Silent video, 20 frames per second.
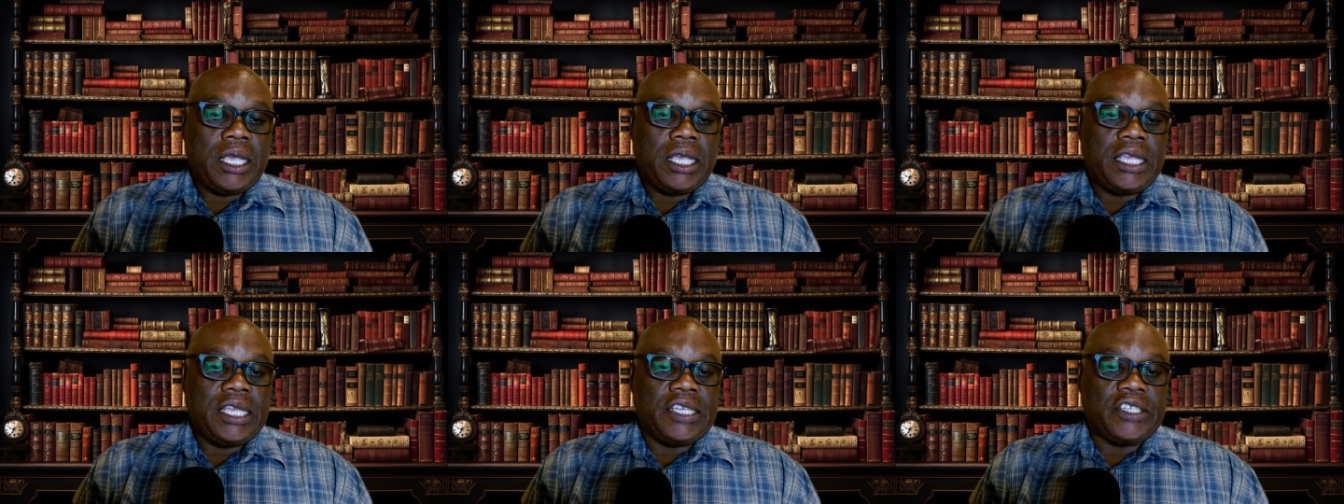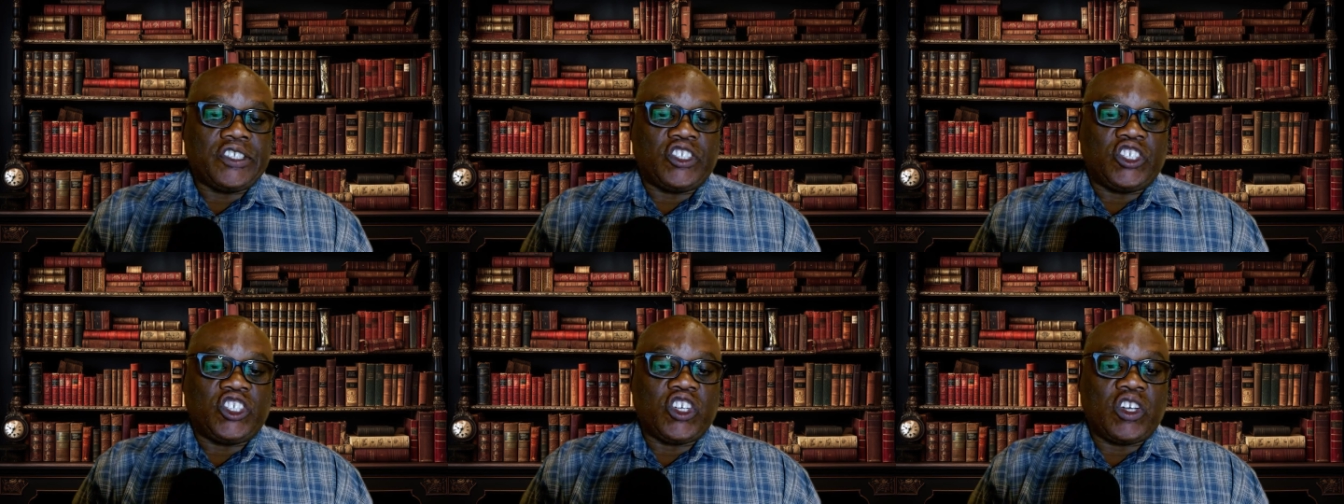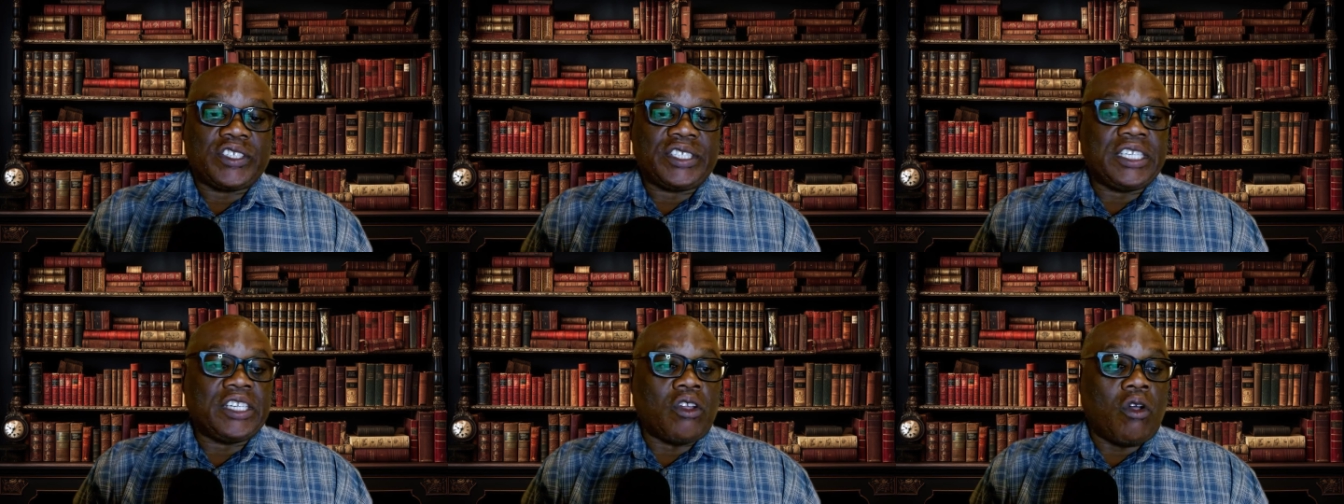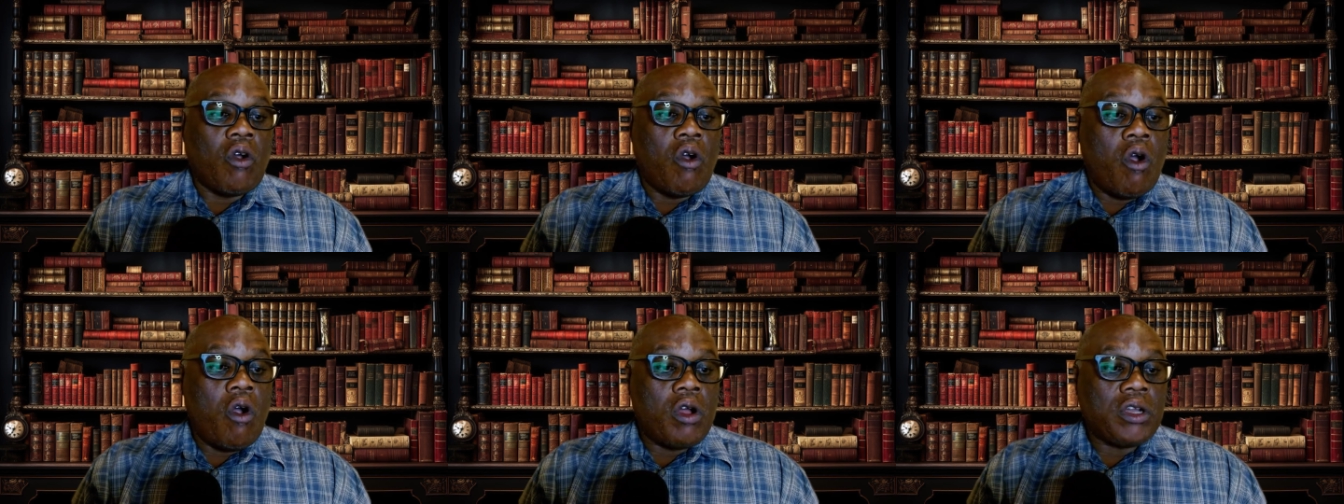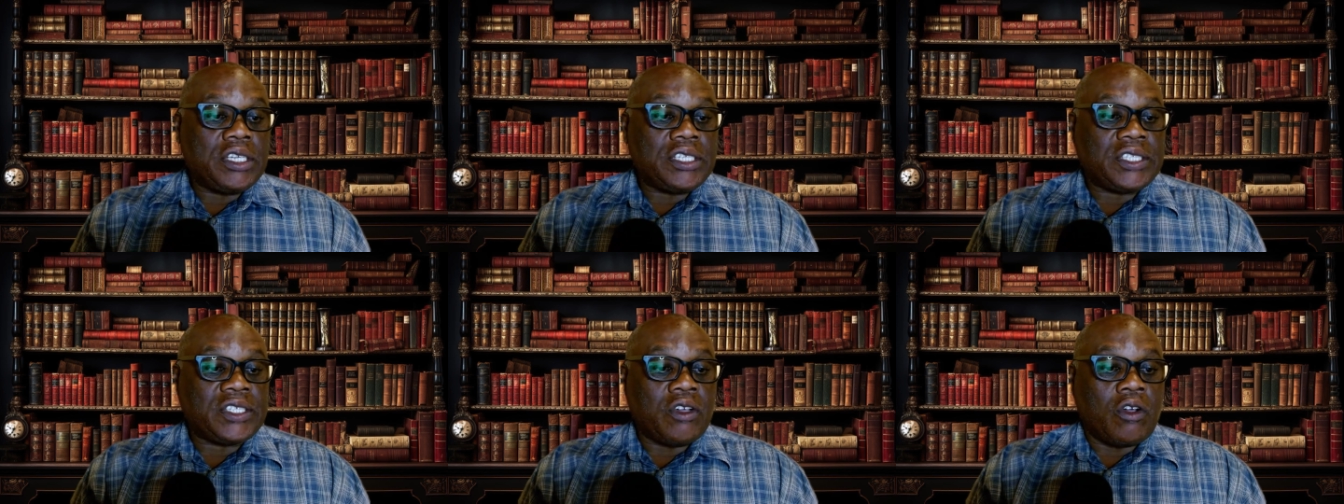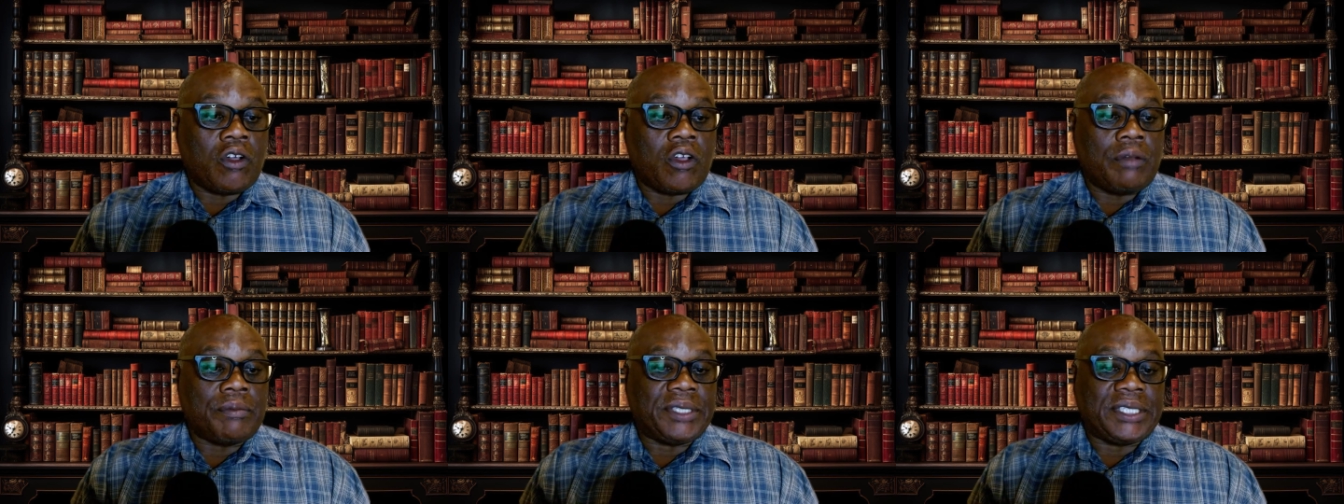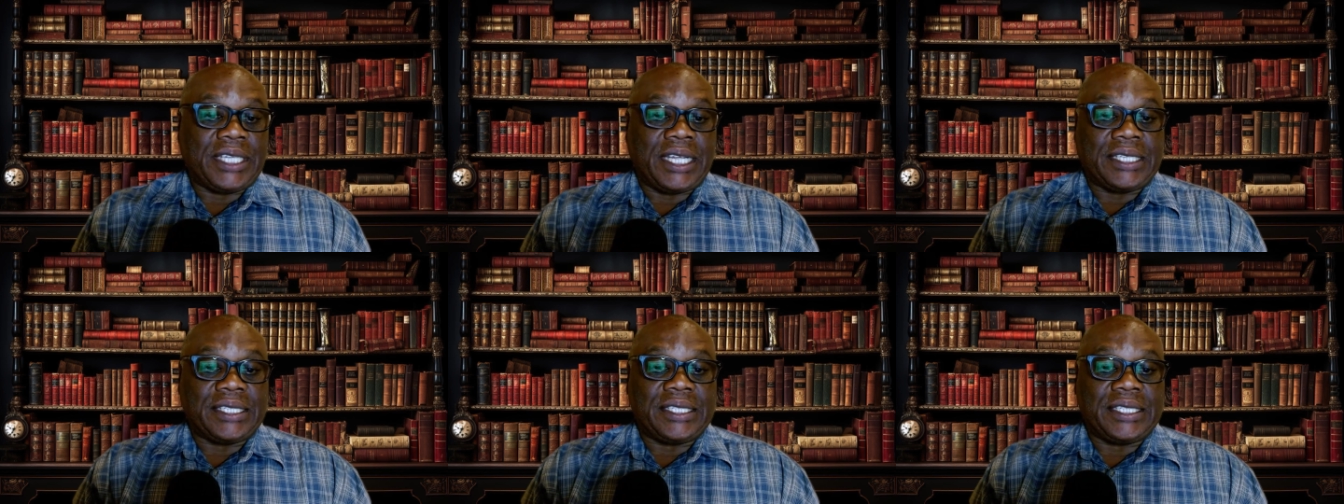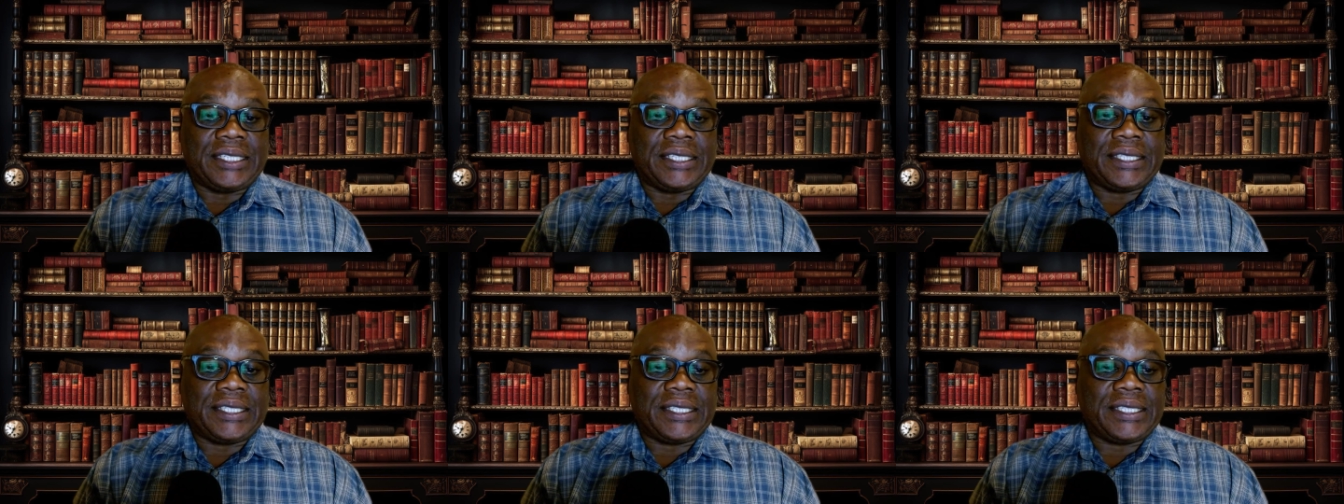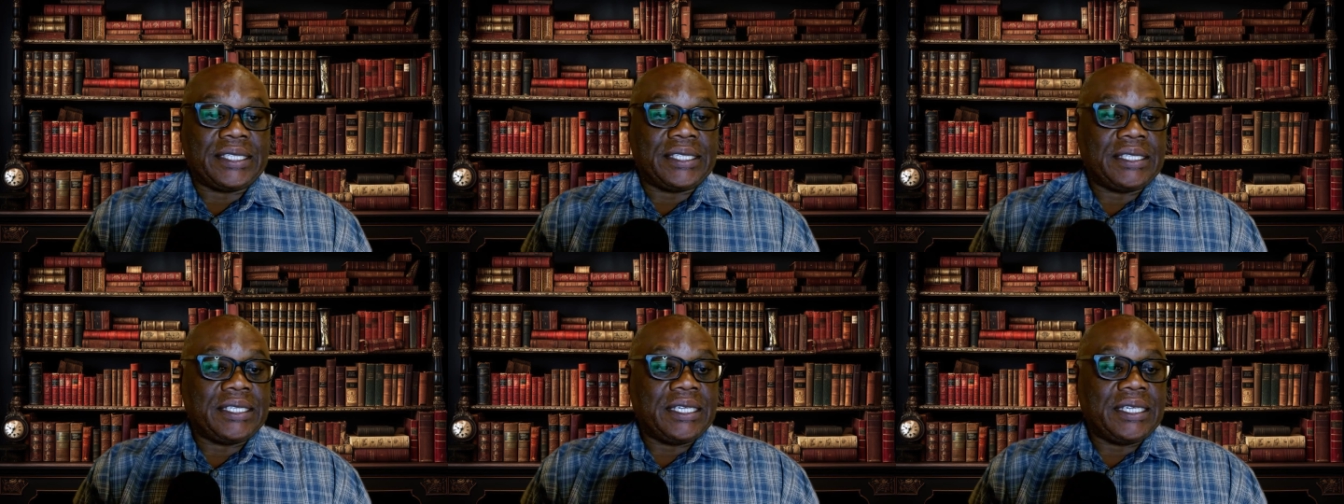is just in all the circumstances,